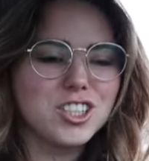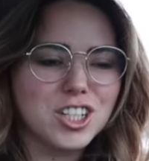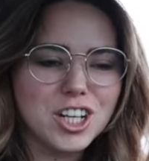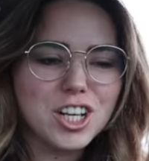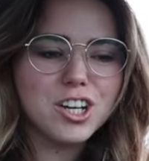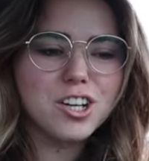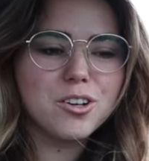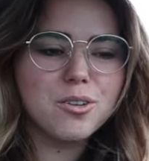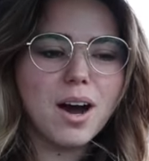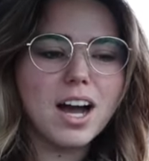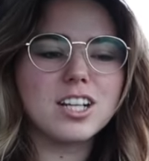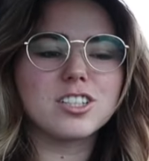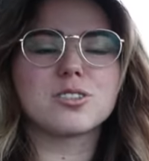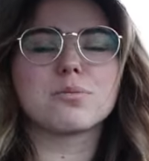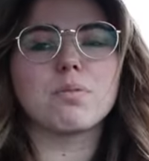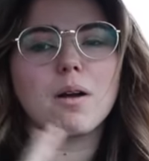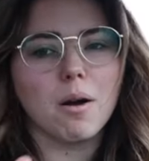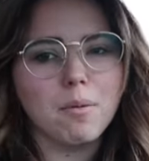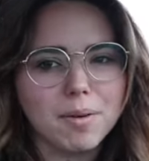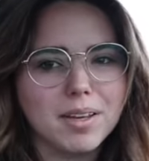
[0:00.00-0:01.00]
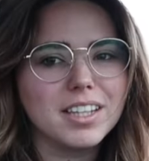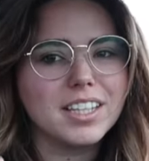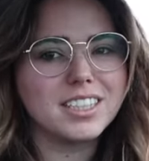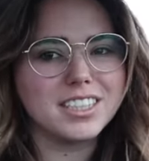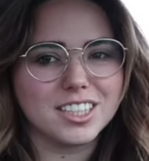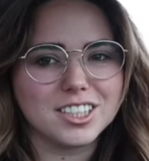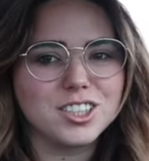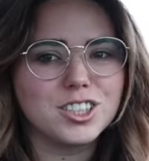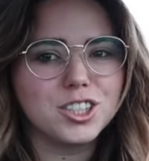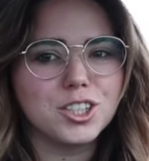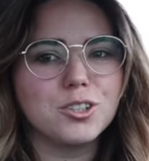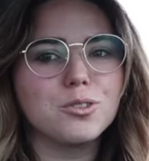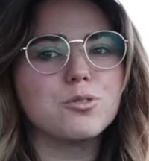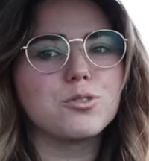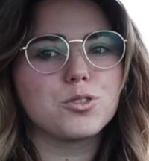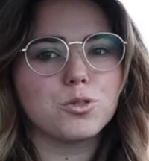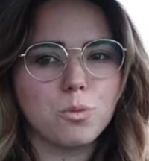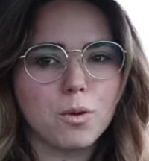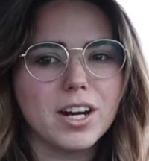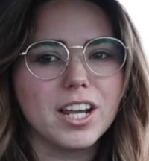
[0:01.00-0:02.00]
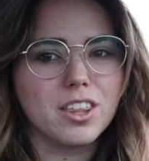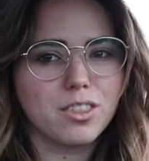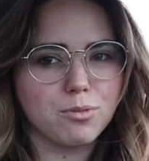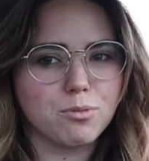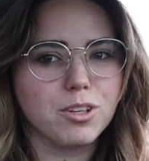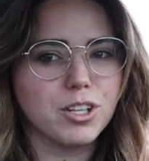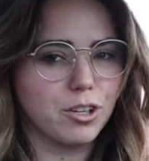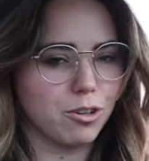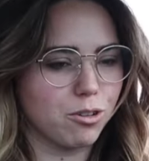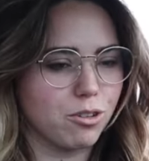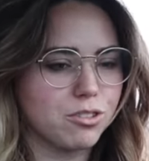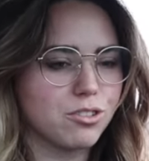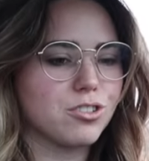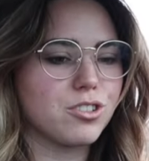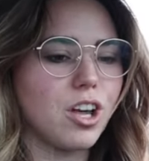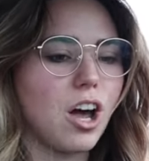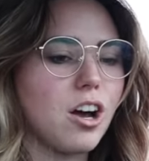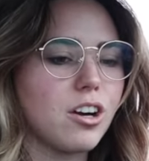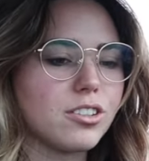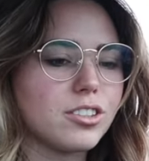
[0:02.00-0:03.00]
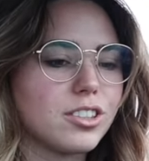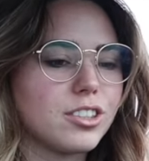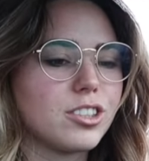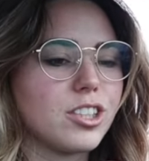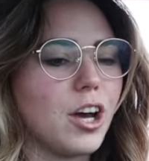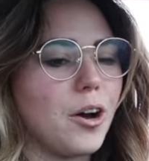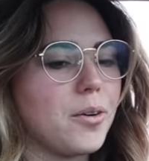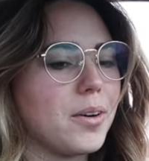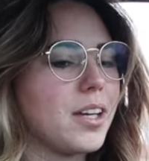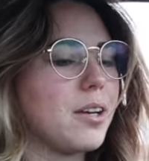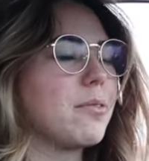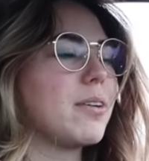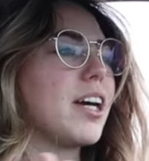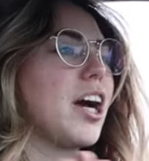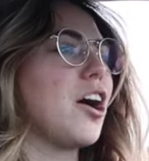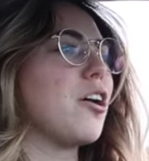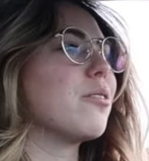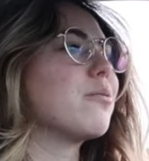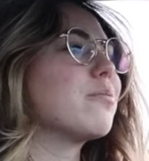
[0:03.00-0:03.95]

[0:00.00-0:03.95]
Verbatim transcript: two, I should probably listen to twenty-three-year-old songs. So here we go.